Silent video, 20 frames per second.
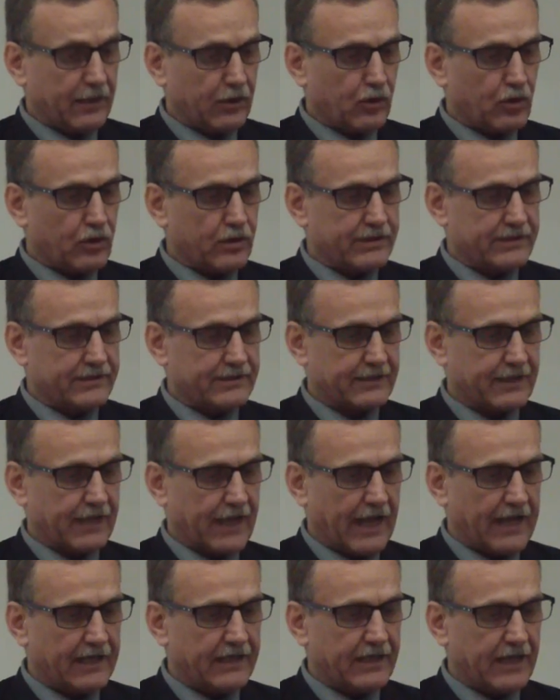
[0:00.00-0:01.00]
goes
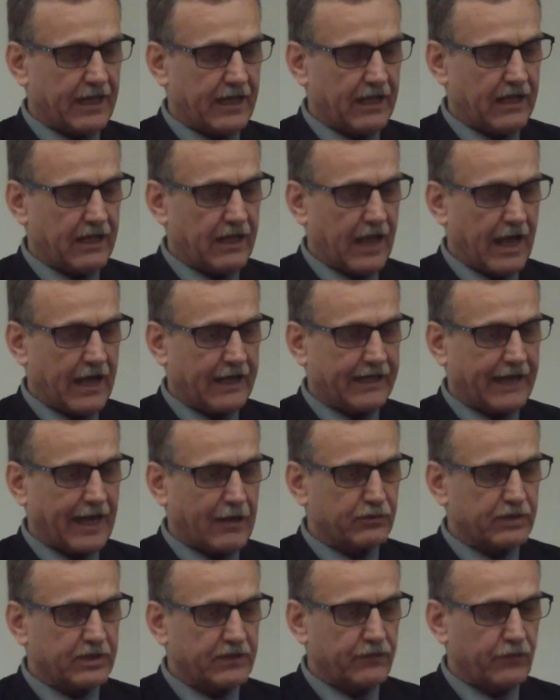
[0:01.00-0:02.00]

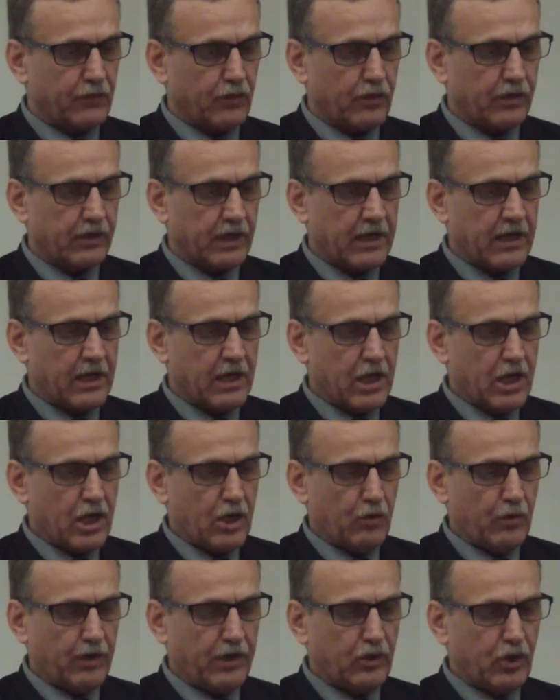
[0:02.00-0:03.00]
unaccounted for
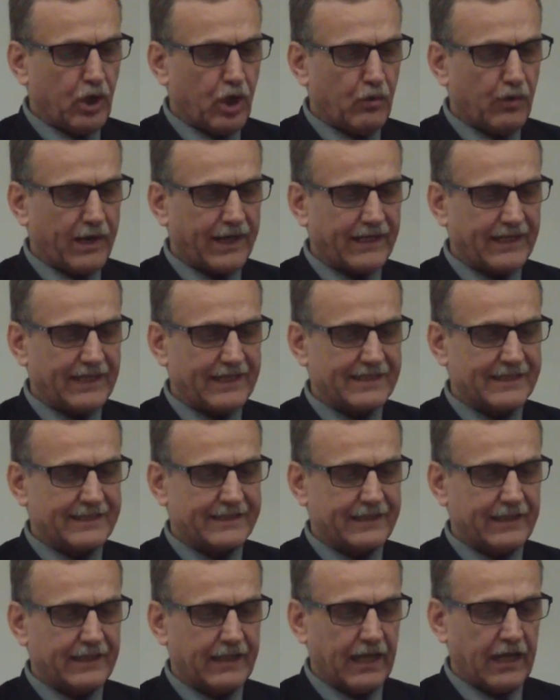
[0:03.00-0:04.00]
when no one is
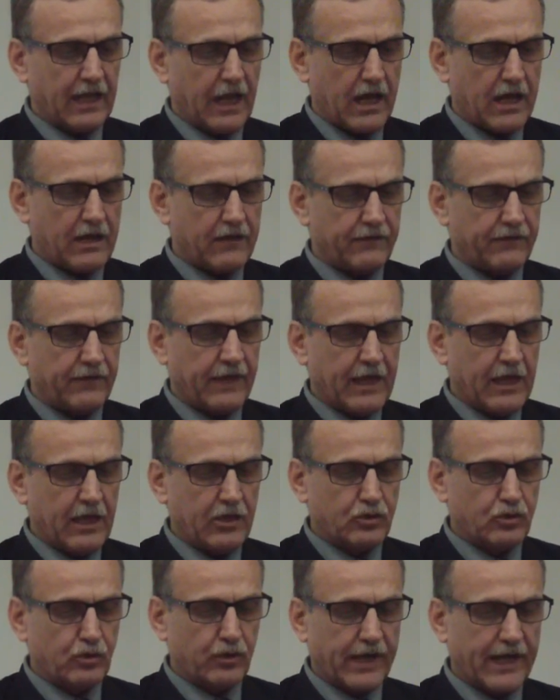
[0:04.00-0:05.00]
still alive
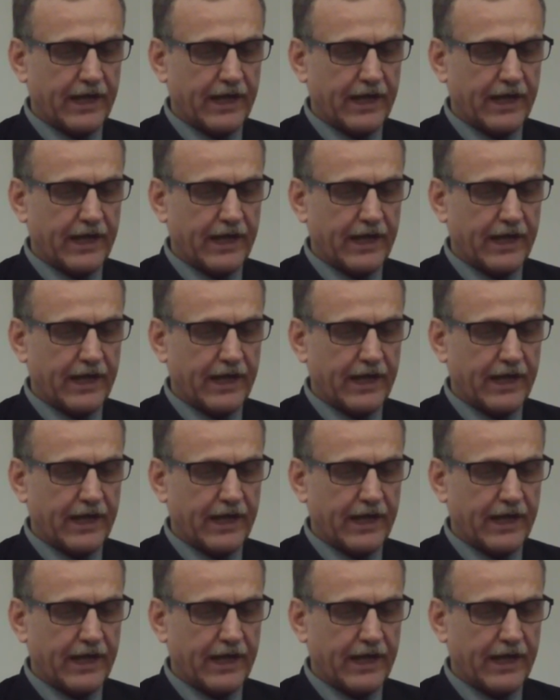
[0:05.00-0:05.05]
to